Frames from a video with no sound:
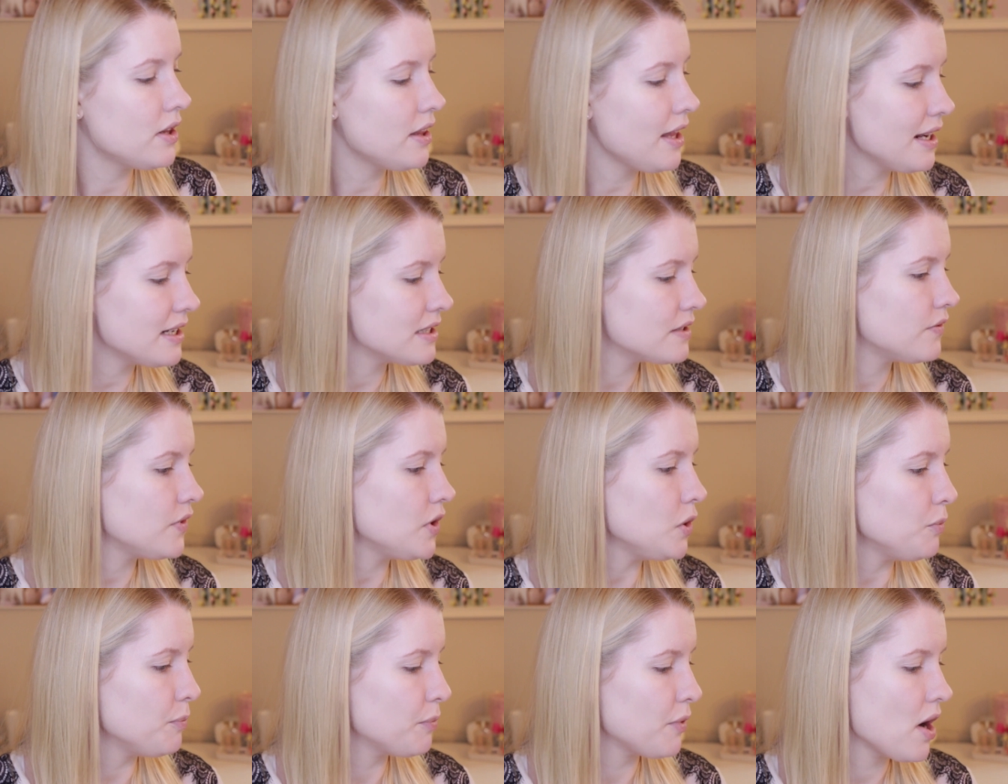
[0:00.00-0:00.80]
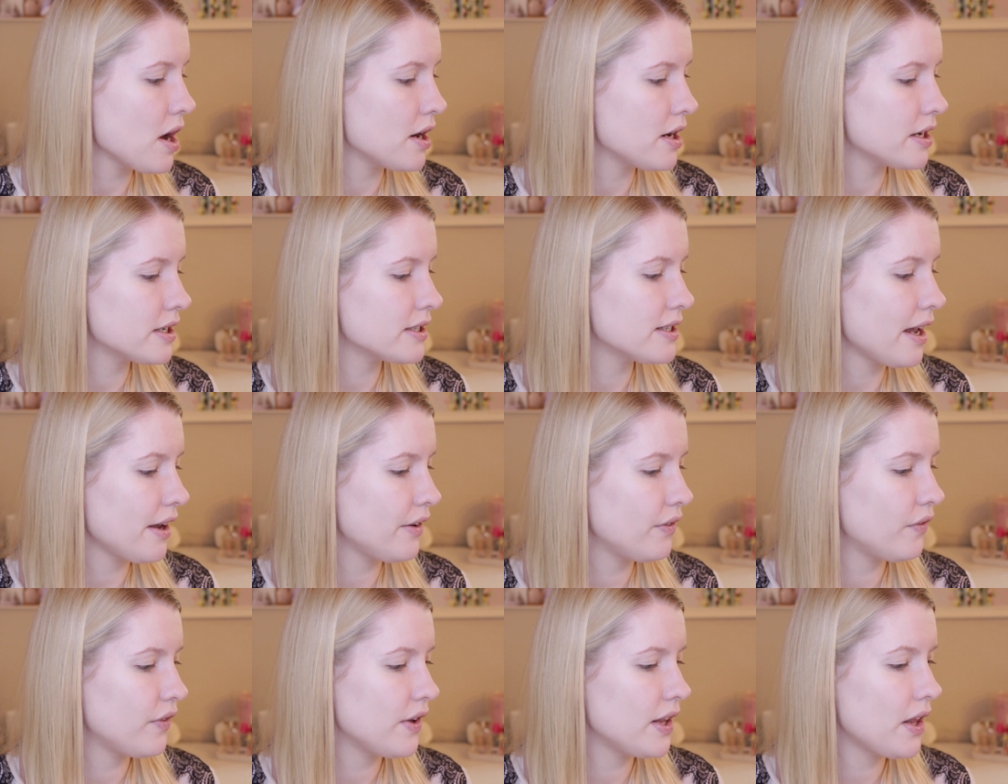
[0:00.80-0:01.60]
the next few products I
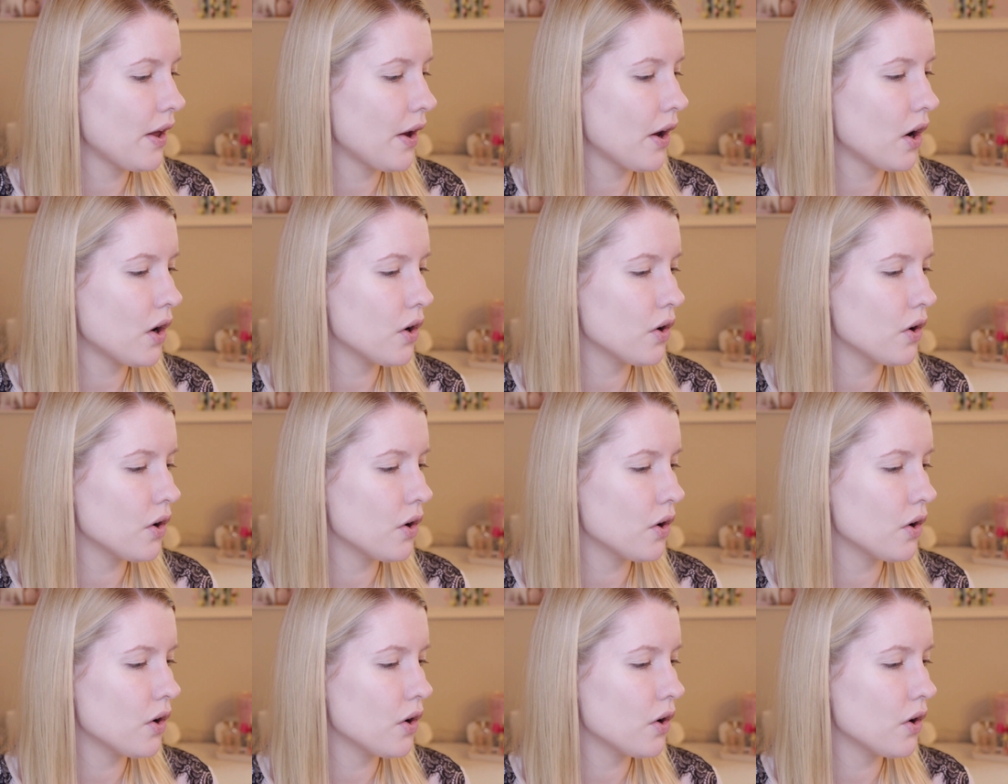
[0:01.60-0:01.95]
feel like